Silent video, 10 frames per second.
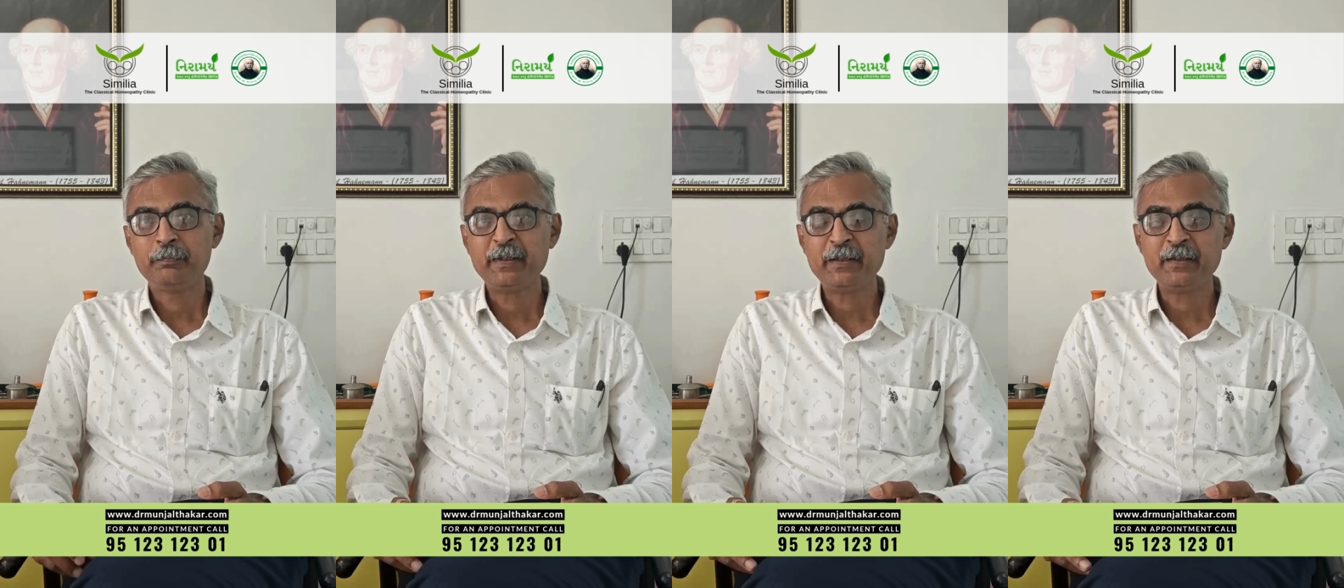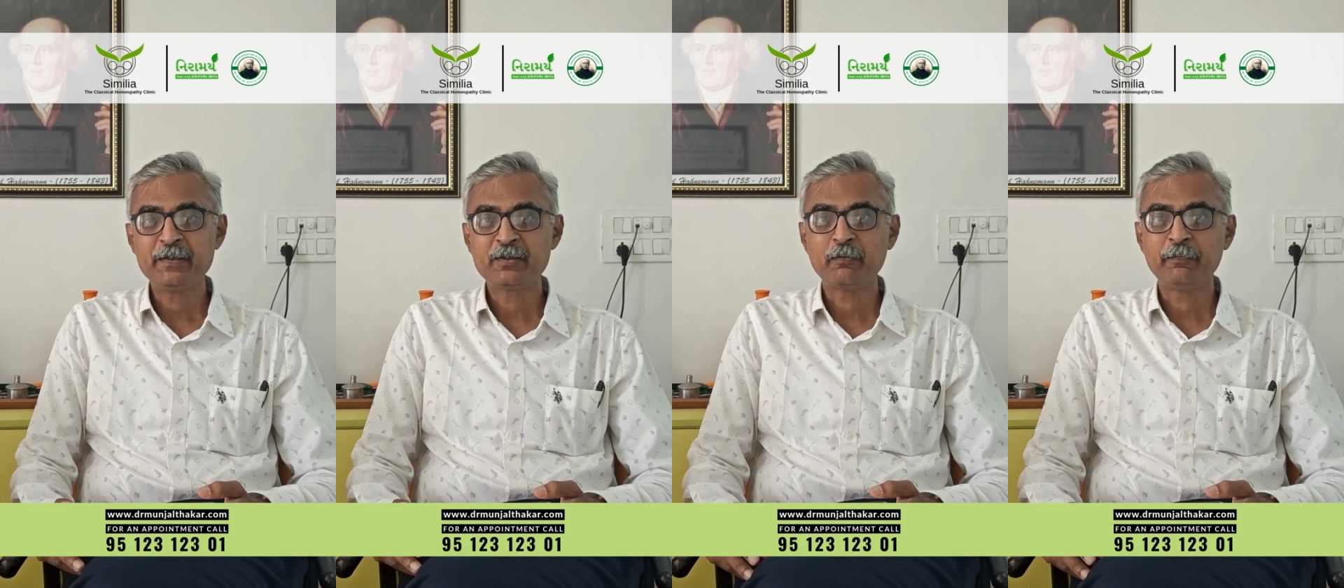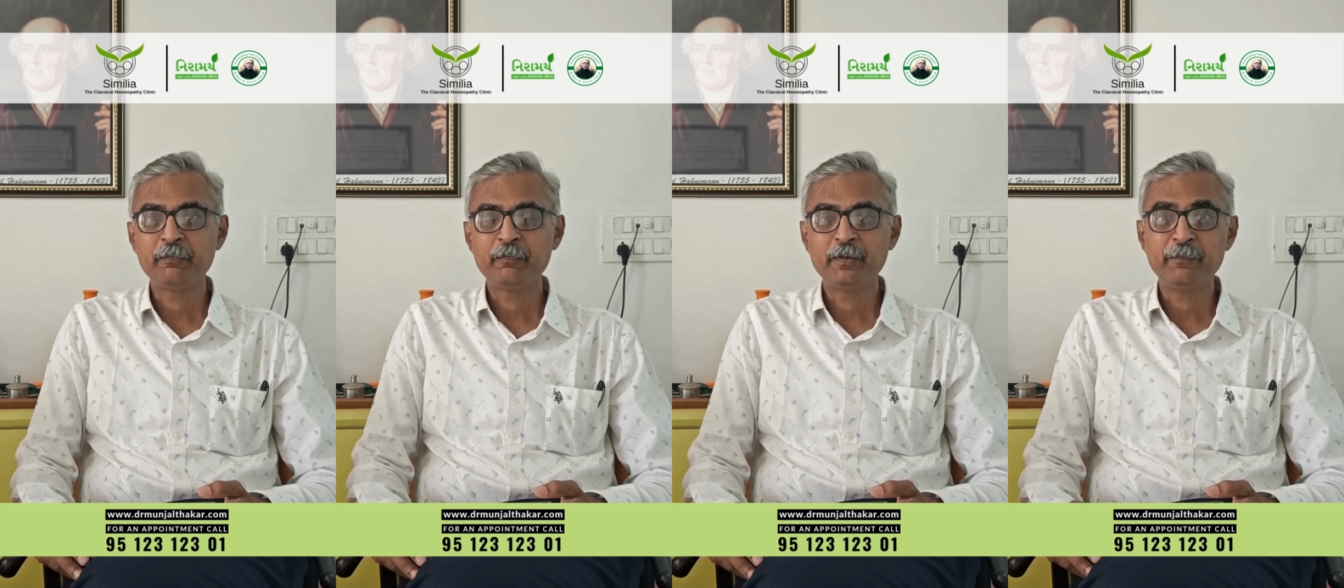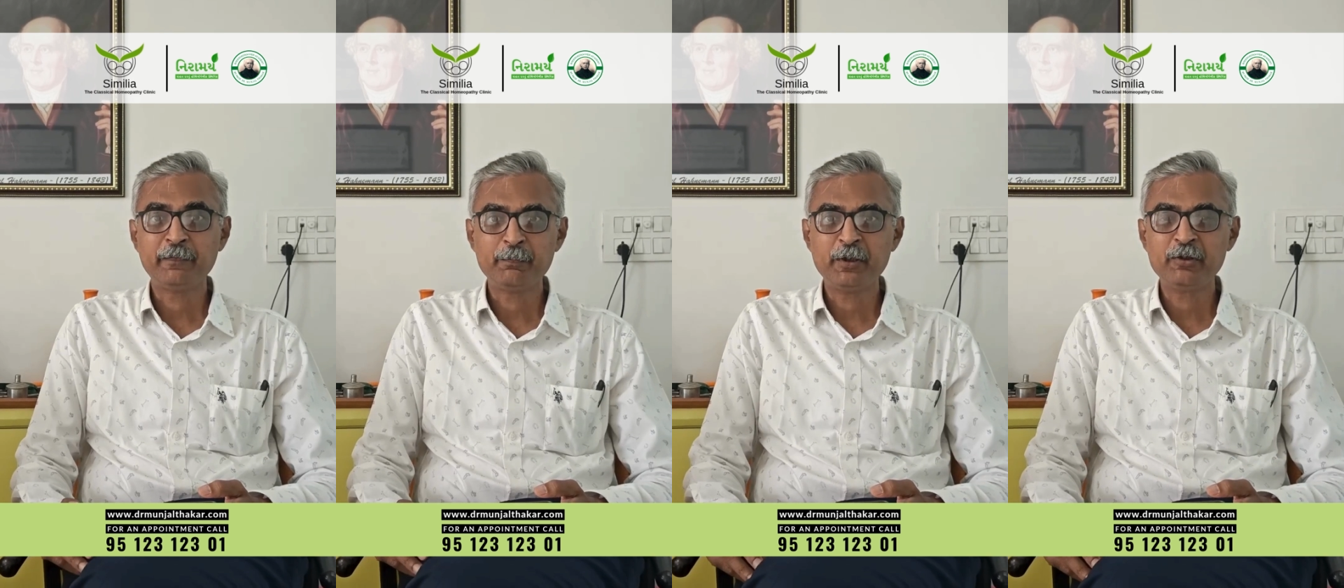piece of
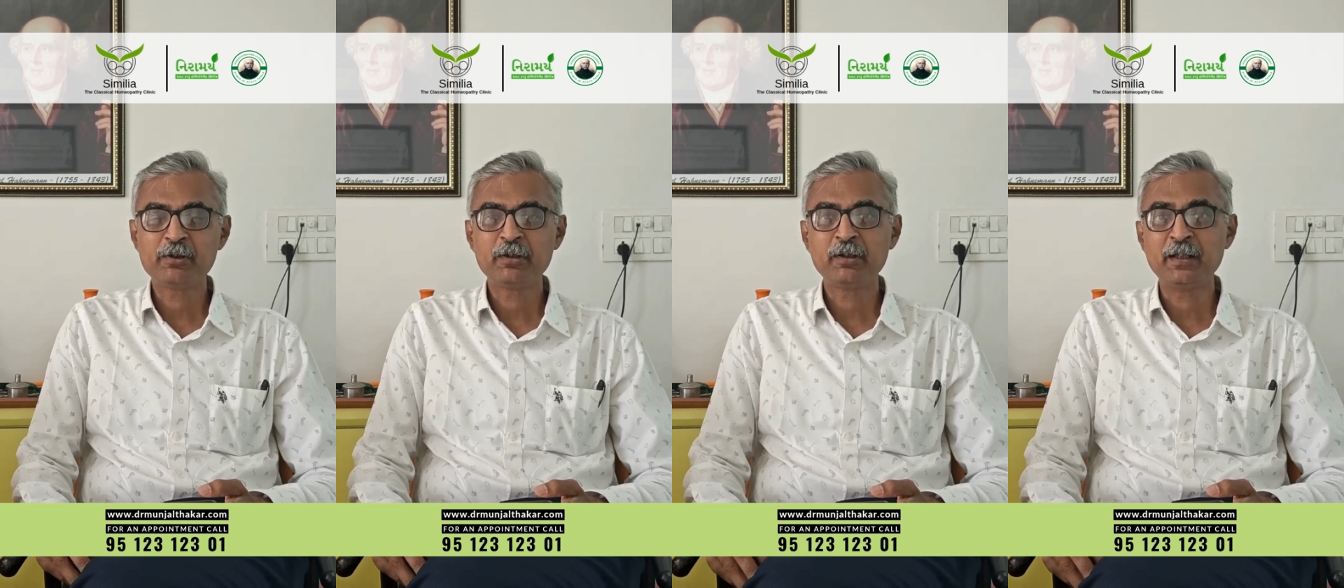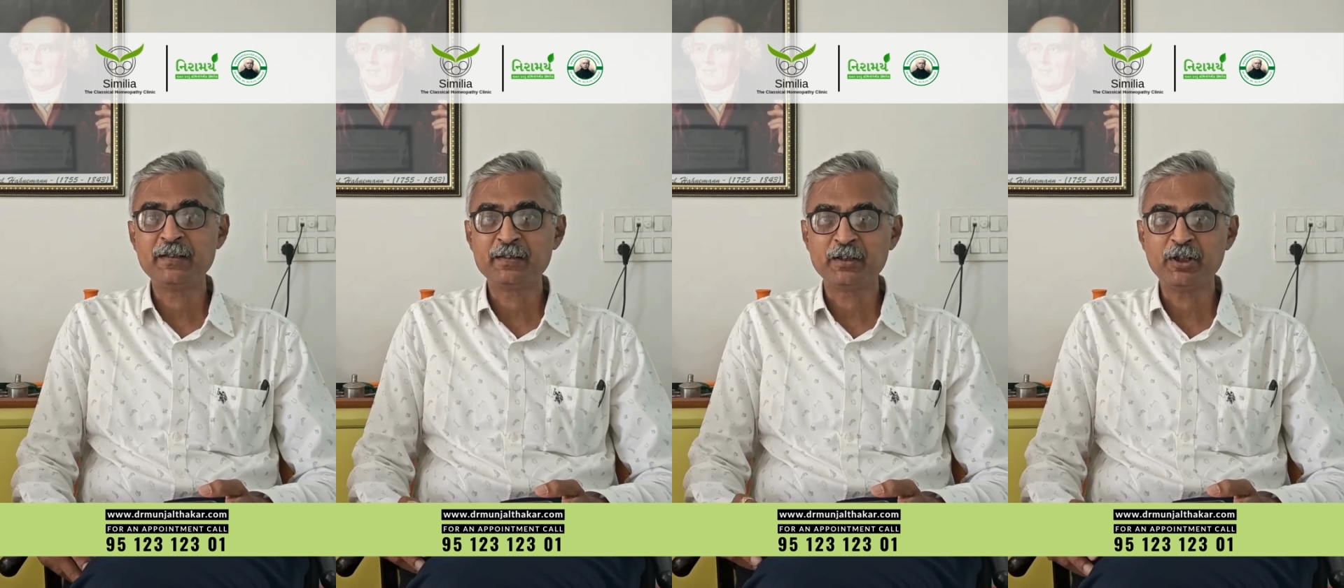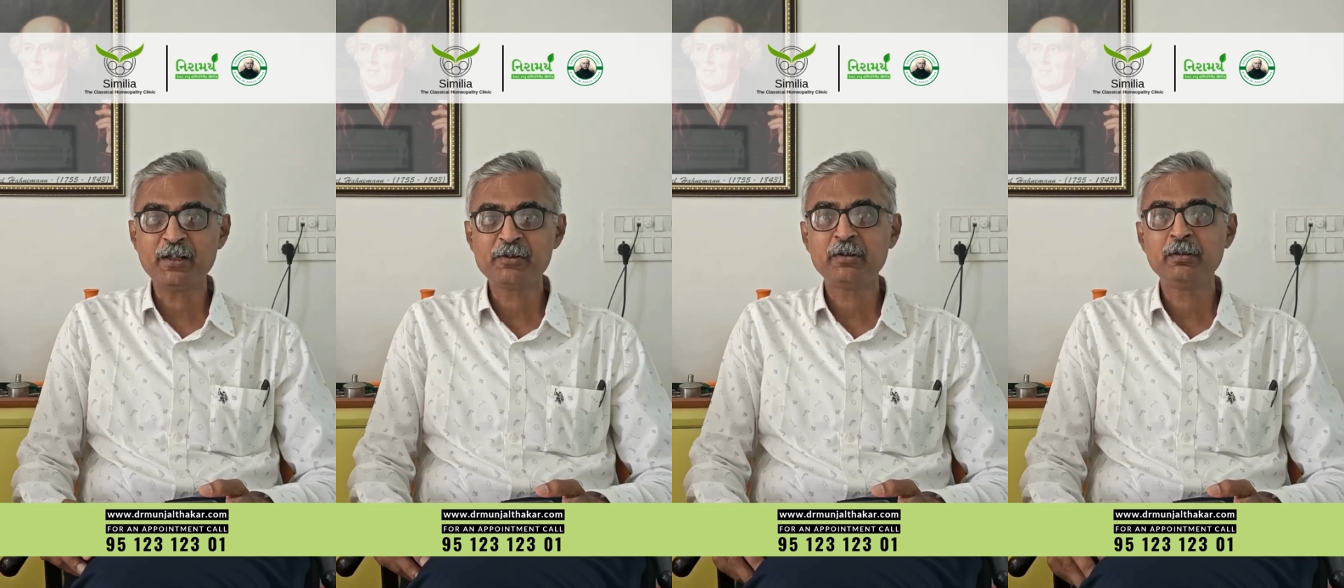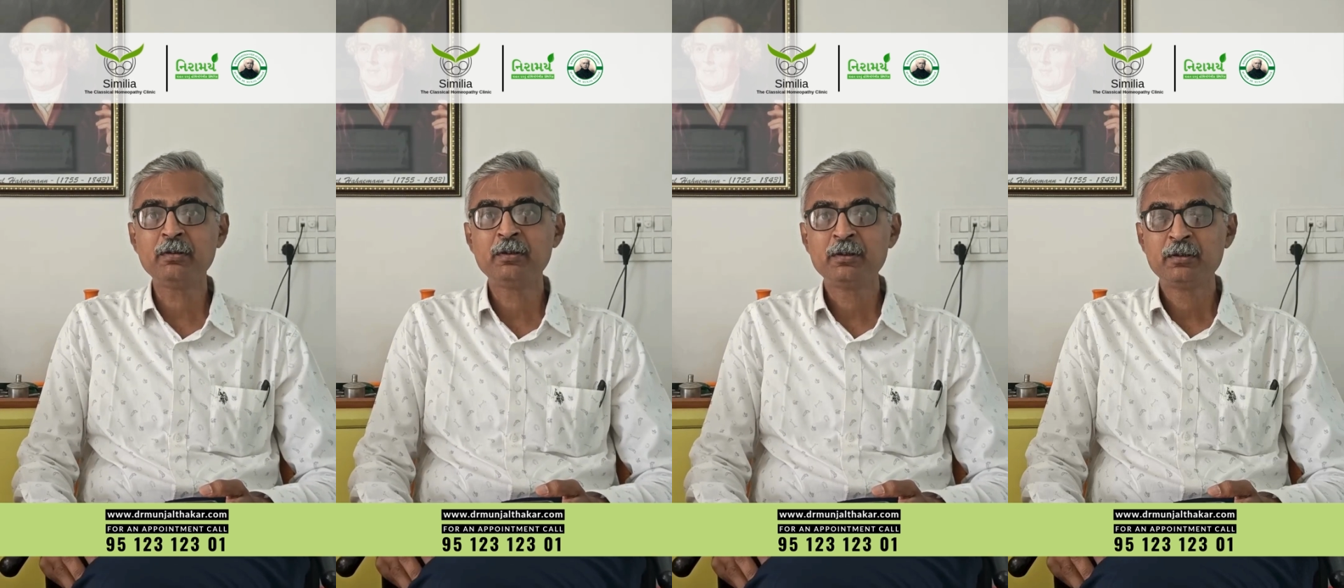information and suggestion,